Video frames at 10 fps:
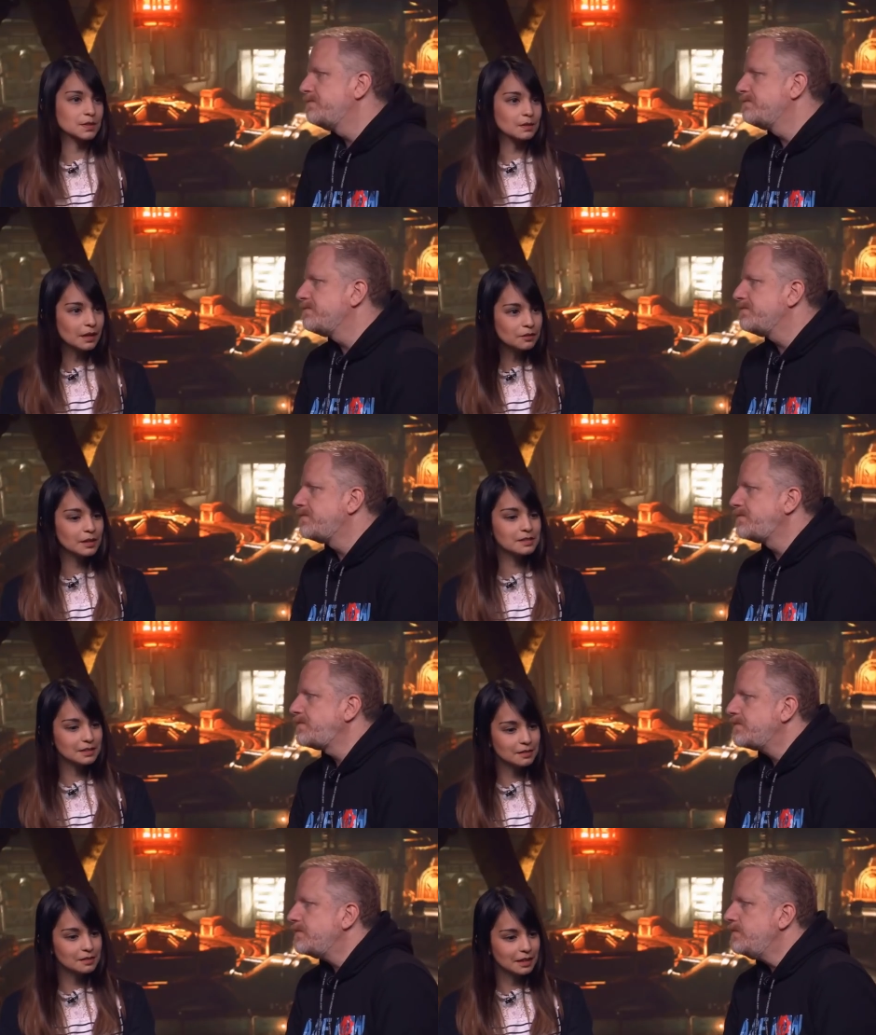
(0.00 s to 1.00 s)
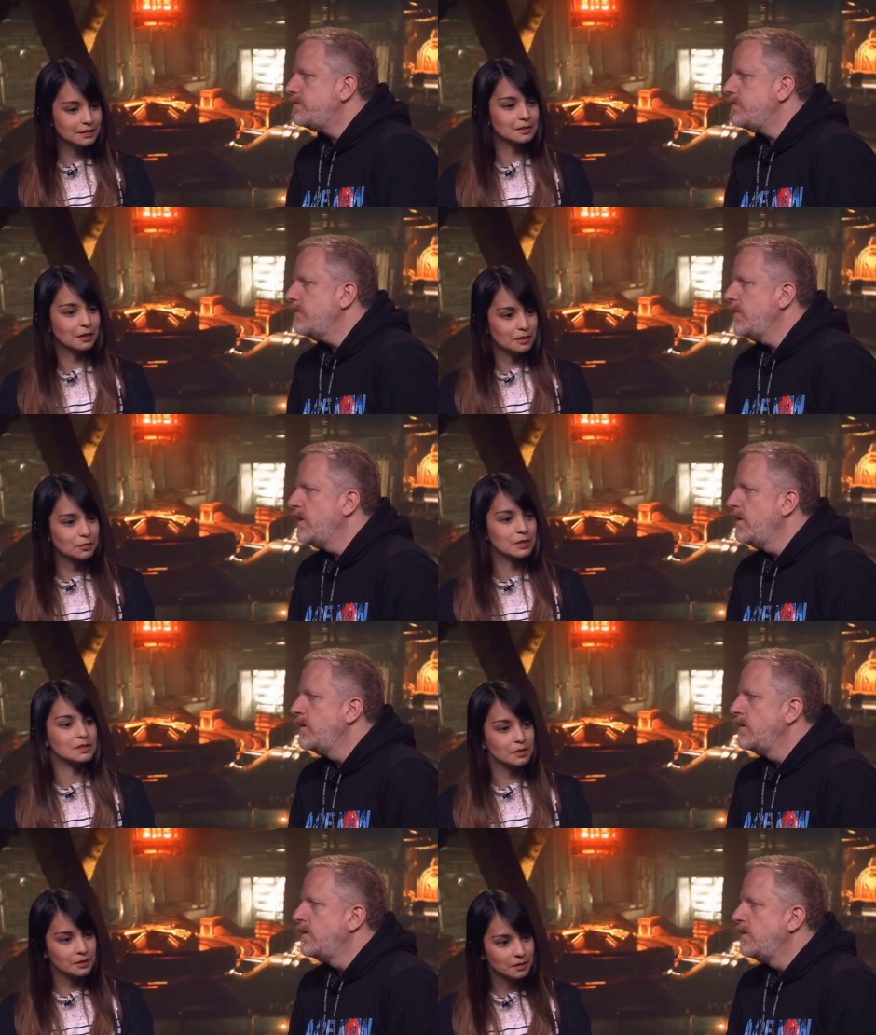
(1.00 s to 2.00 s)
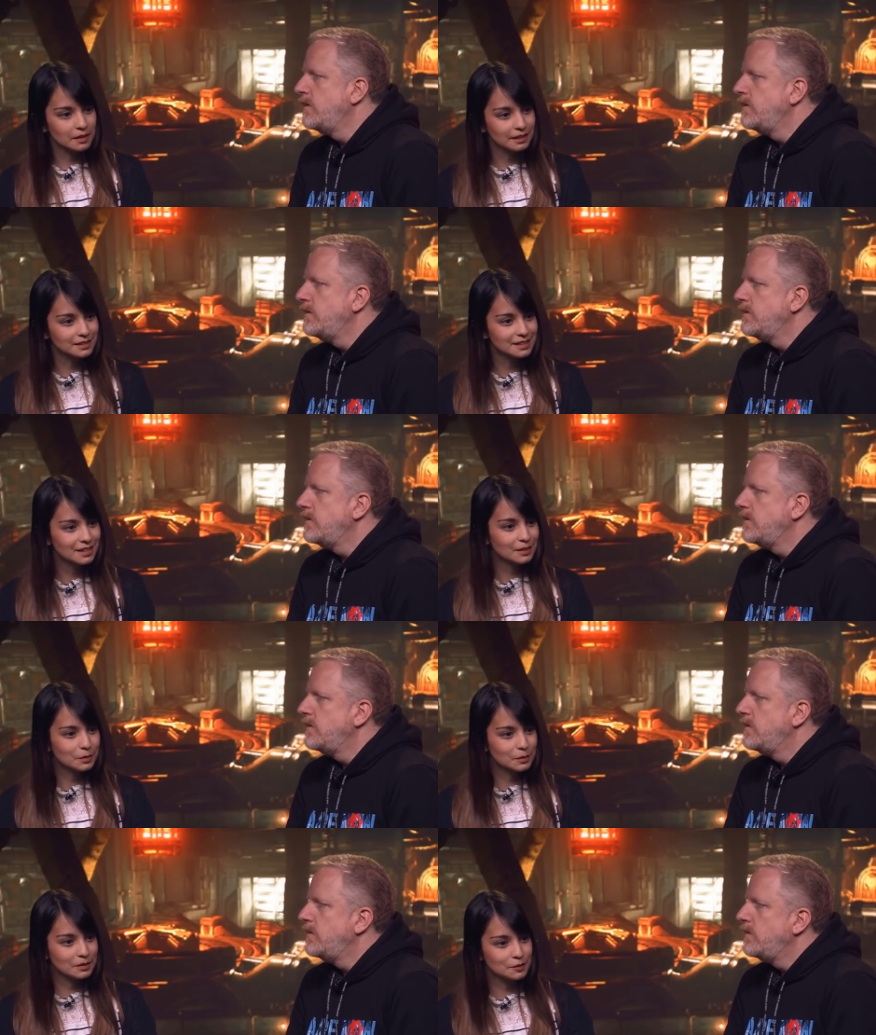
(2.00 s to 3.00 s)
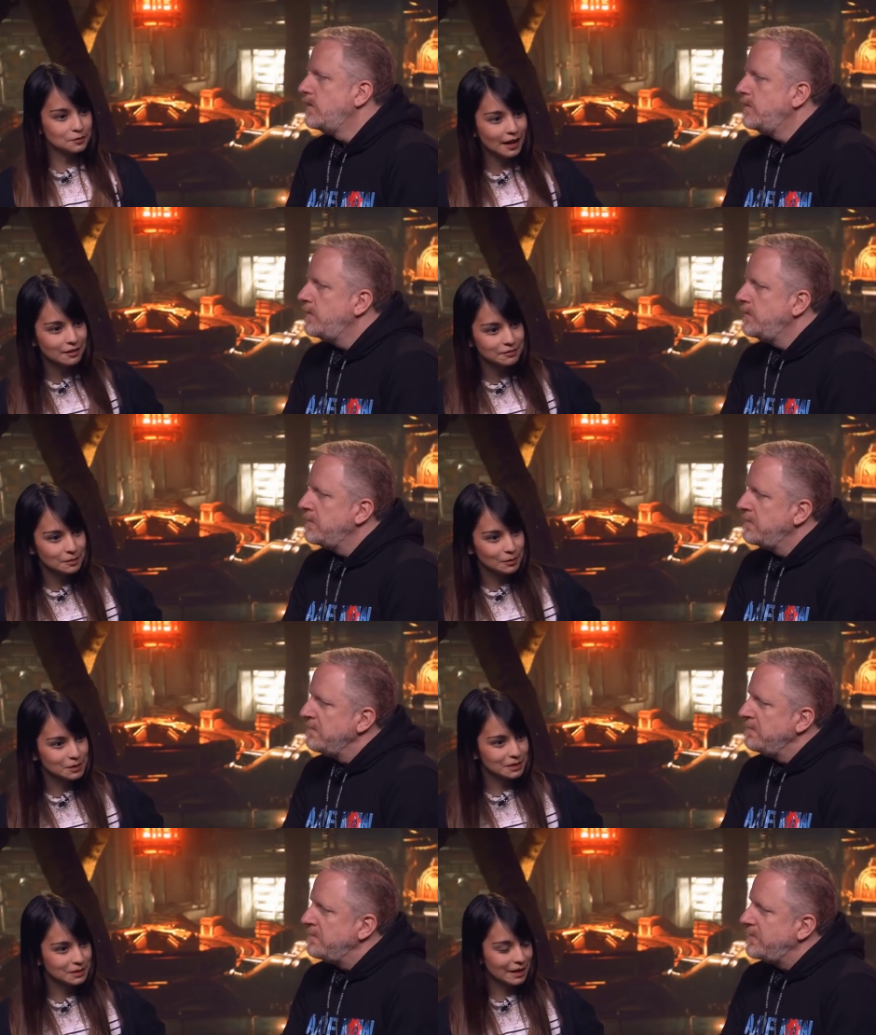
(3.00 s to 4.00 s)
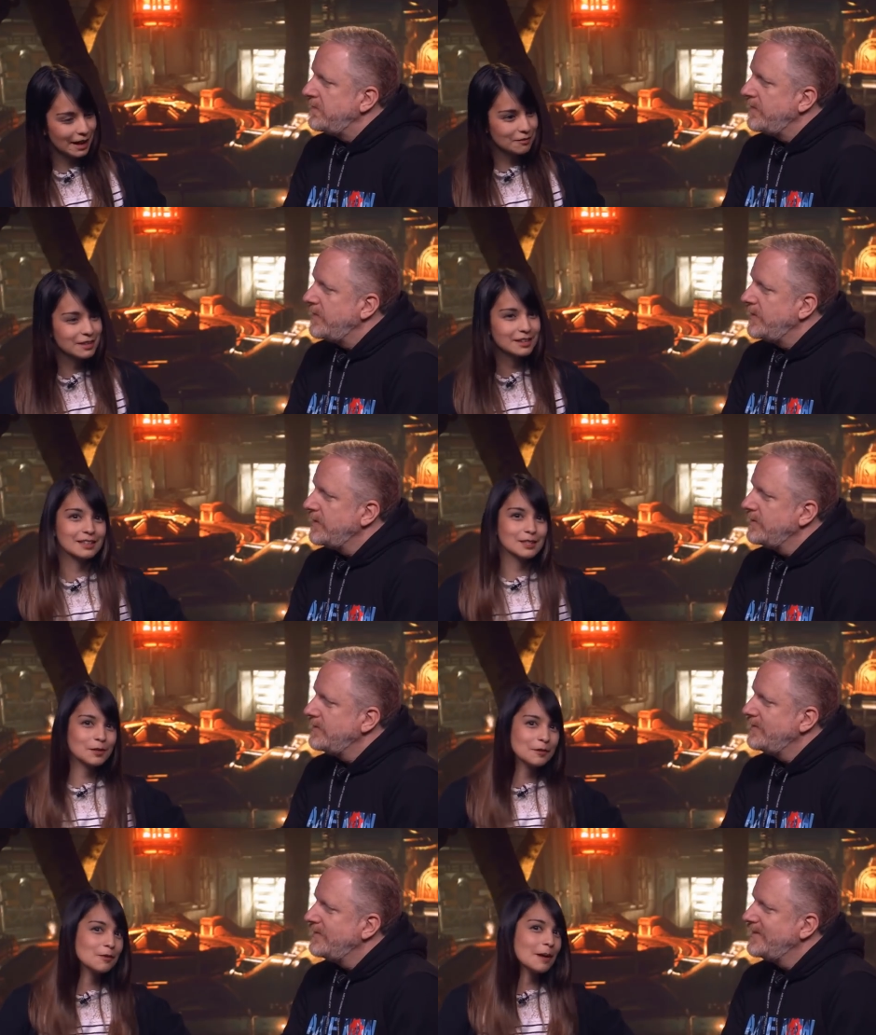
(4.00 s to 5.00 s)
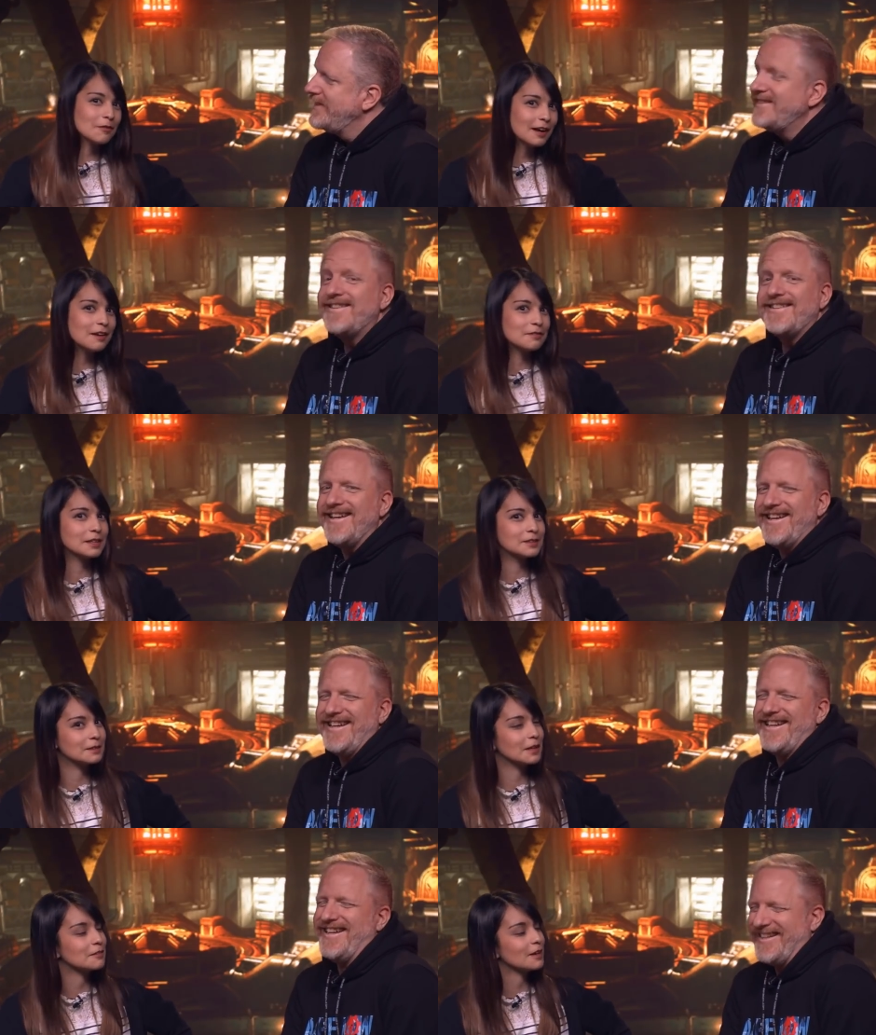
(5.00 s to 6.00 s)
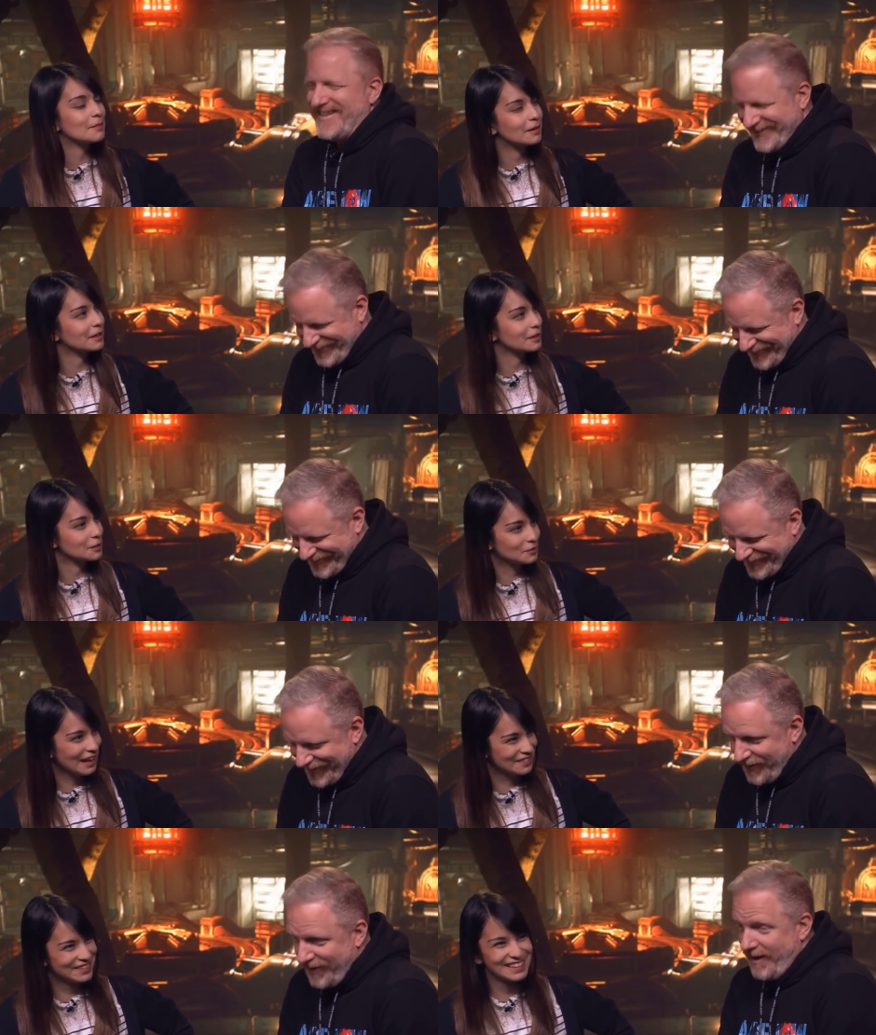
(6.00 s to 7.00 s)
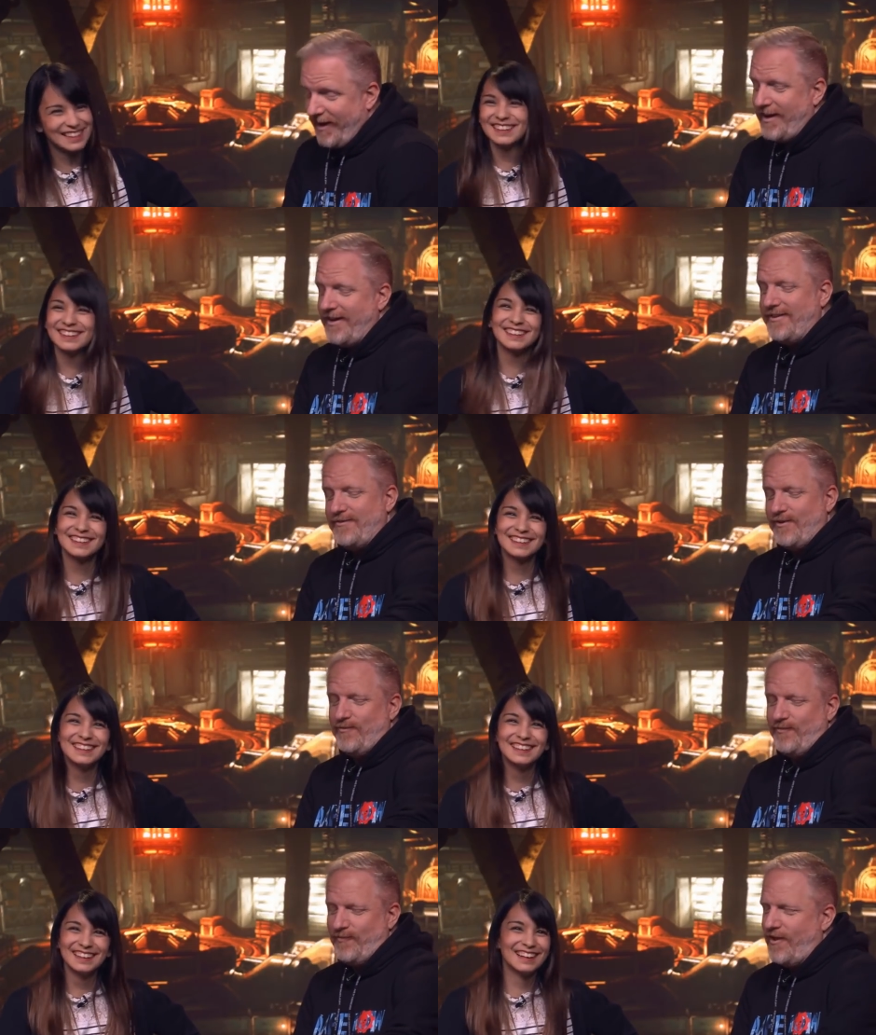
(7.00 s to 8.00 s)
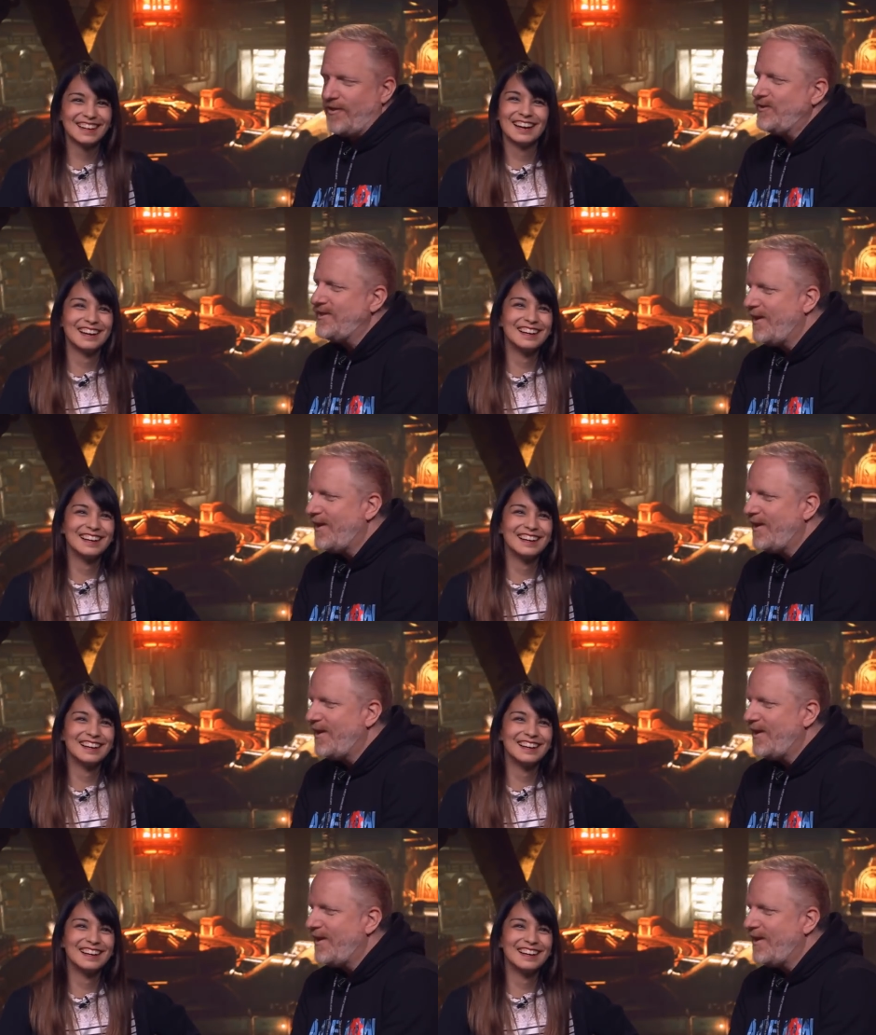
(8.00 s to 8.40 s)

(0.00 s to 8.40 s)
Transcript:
Speaker 1: a lot of ways to get things and a lot of ways to earn things through these five new modes that you have in this video about five things you love about Gears 5.
Speaker 2: And as long as we stay